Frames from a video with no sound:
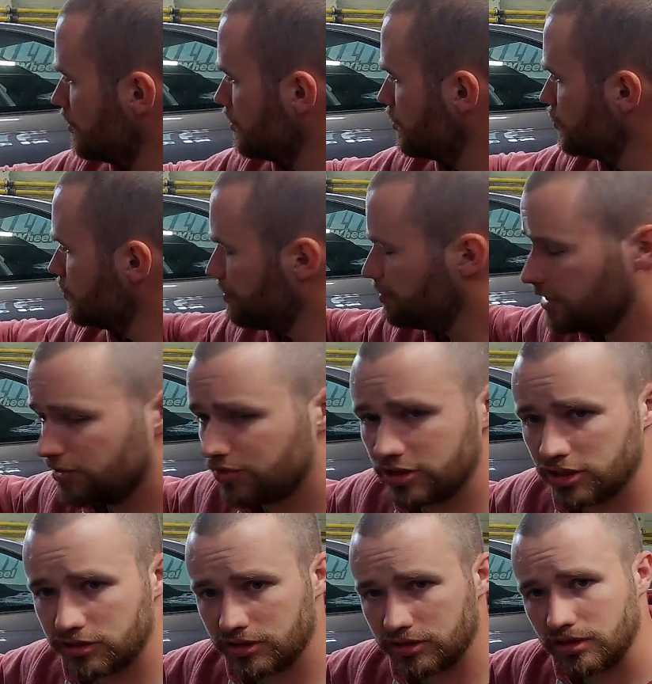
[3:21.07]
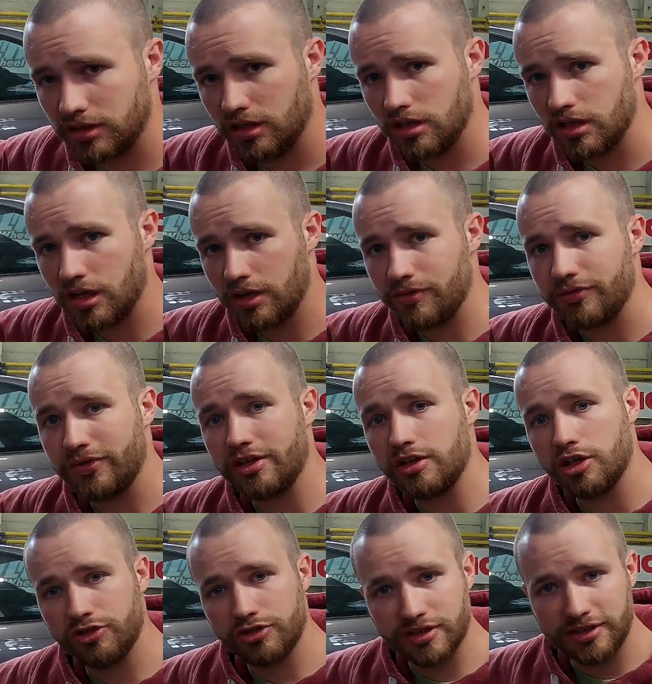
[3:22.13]
strip the interior. Everything
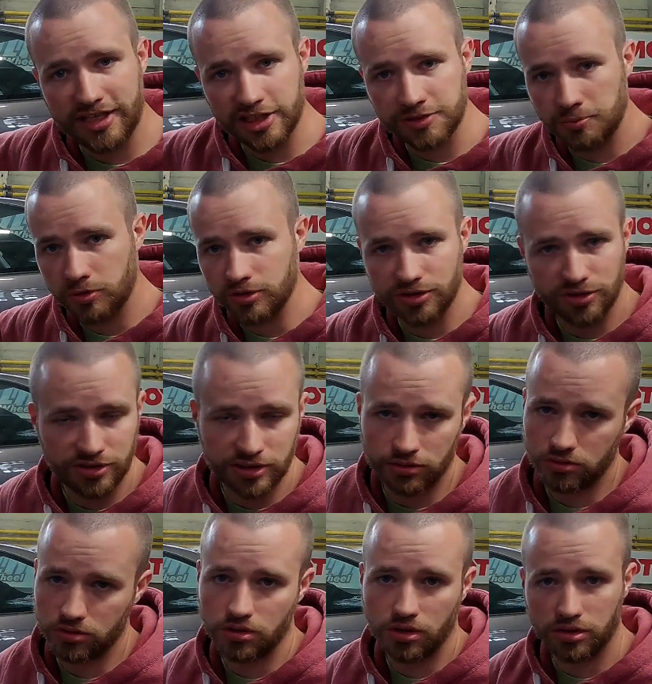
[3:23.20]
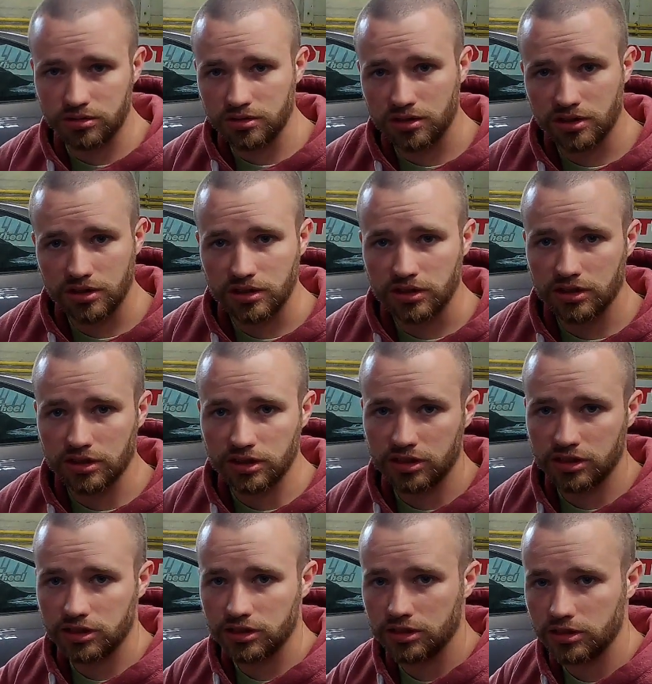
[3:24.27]
under the dashboard is now gone,
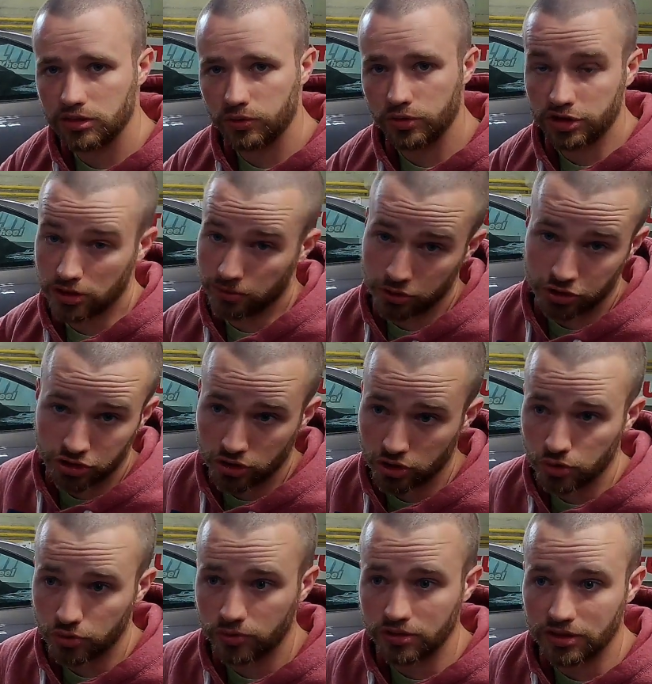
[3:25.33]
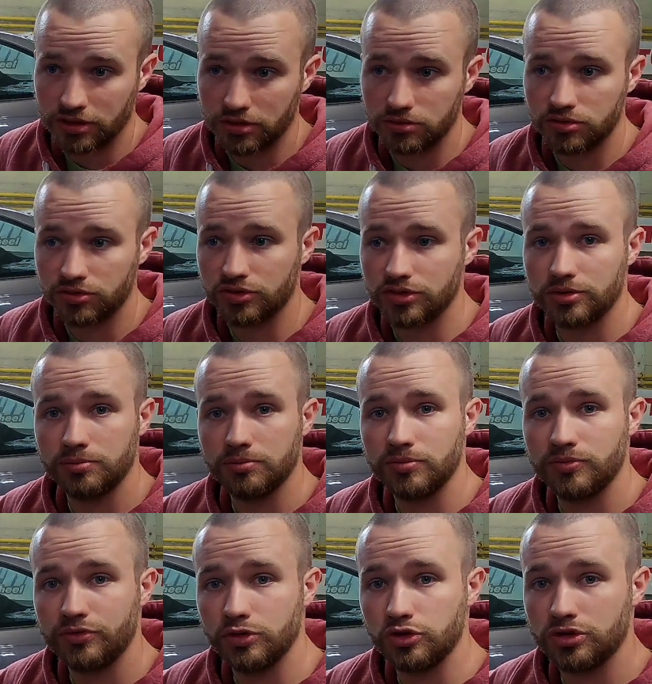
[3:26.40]
which I will show in some
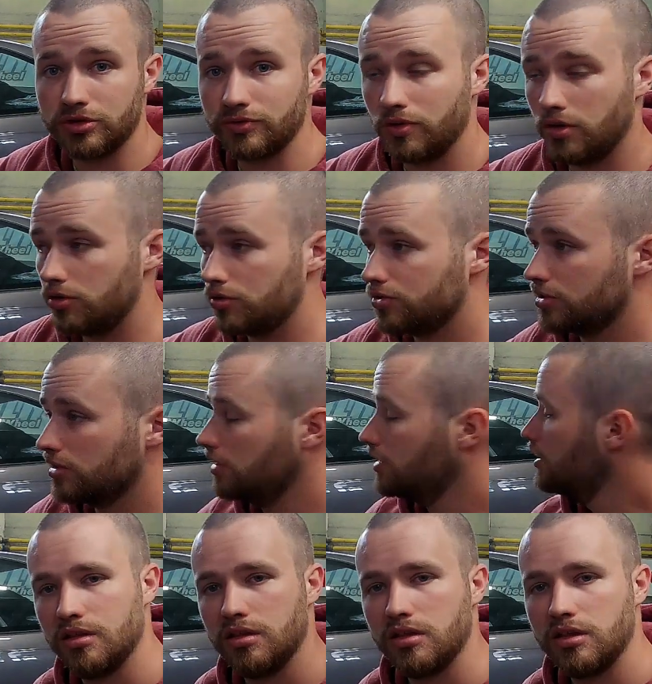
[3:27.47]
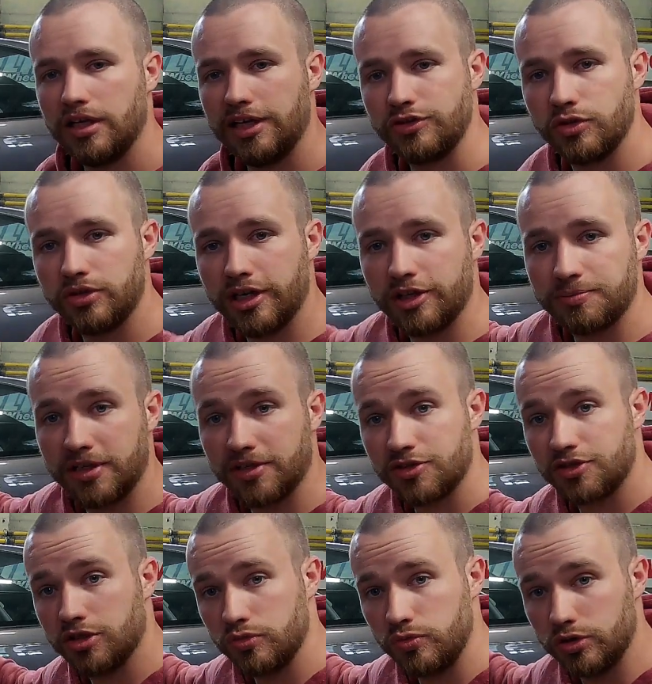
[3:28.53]
future vlogs. I took out my
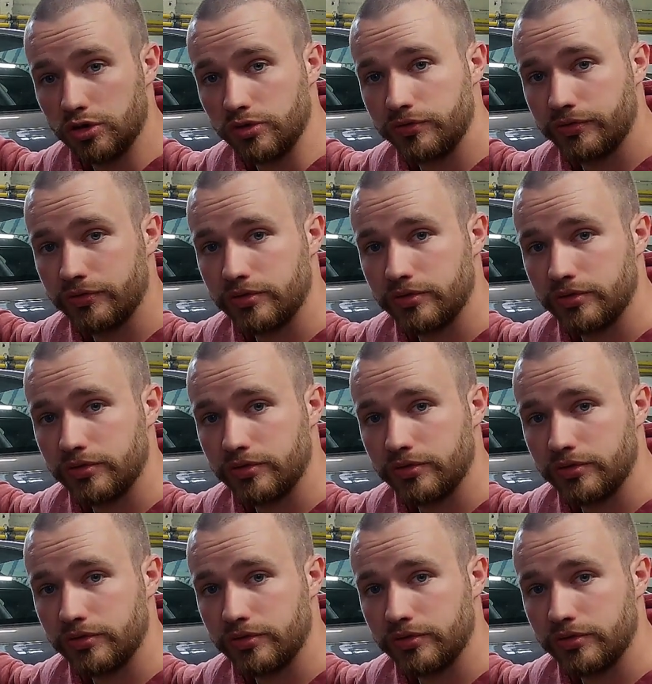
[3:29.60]
sunroof,